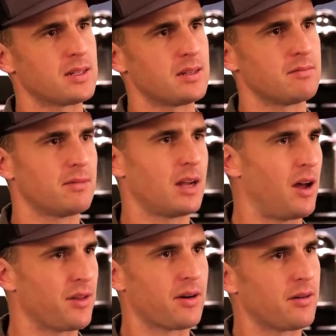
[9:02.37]
in
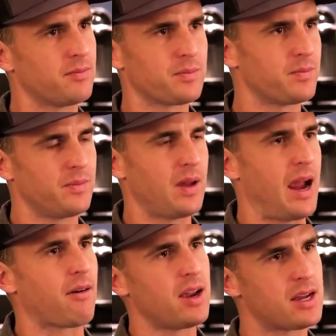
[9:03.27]
other
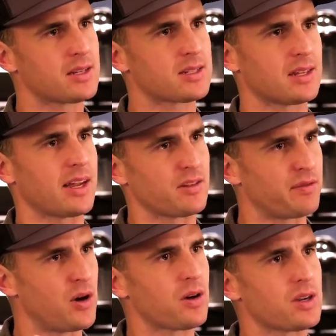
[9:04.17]
areas, like the
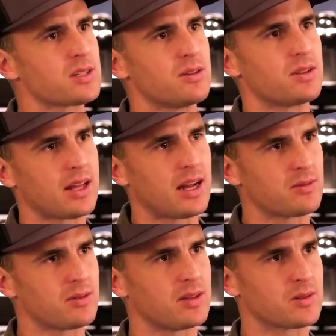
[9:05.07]
focus? Do you think
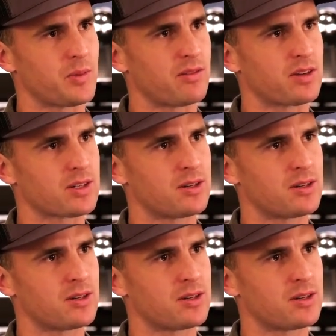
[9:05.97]
that is beneficial?